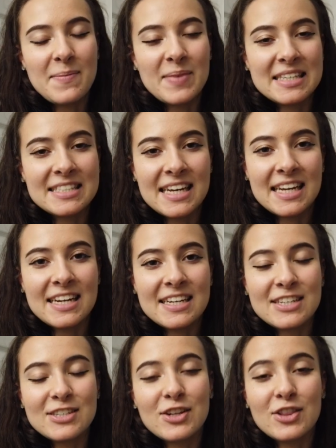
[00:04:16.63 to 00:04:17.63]
I'm
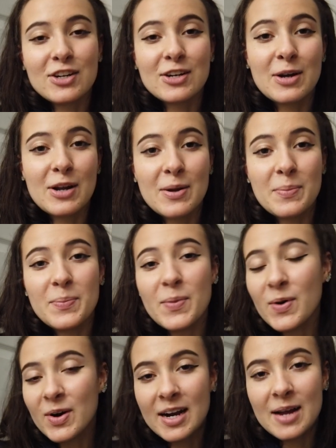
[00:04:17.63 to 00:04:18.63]
excited to learn
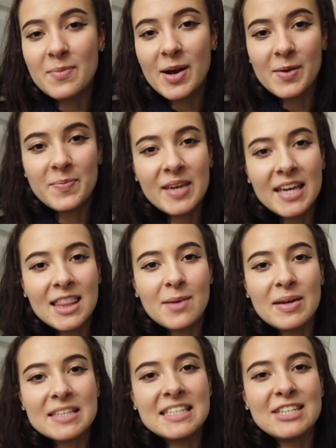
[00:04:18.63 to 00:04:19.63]
more about being the
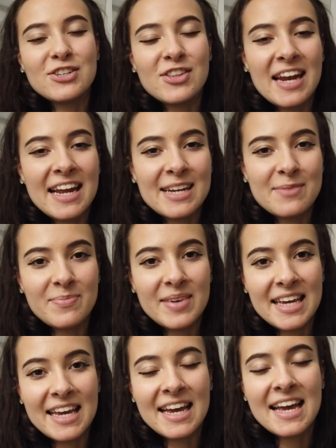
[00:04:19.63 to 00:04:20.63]
best teacher that I can
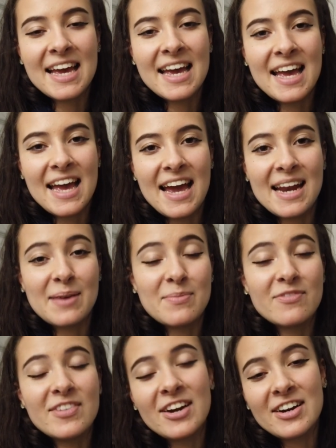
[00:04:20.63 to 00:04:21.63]
be, and I'm
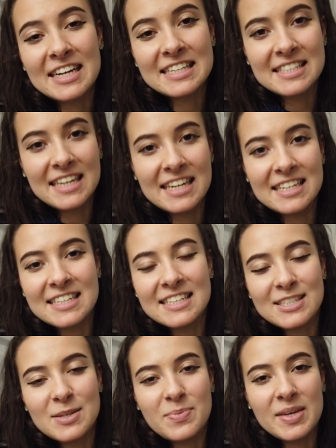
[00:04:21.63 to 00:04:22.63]
very excited
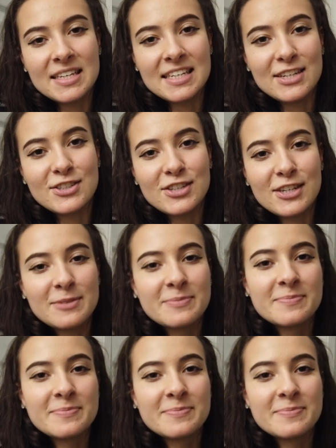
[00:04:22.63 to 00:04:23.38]
to be a teacher.